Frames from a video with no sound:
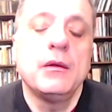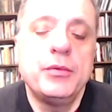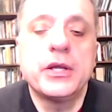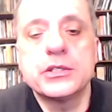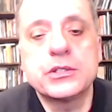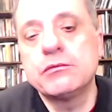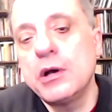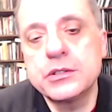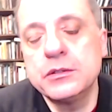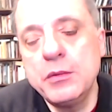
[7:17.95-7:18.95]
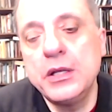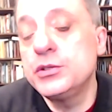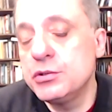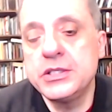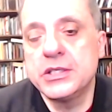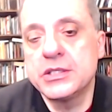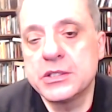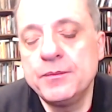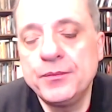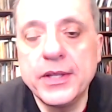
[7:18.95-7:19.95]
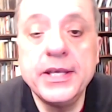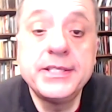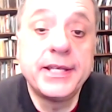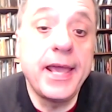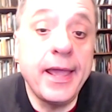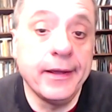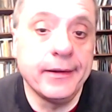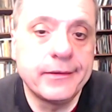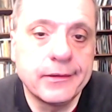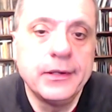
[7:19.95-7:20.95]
because the Russian military system is geared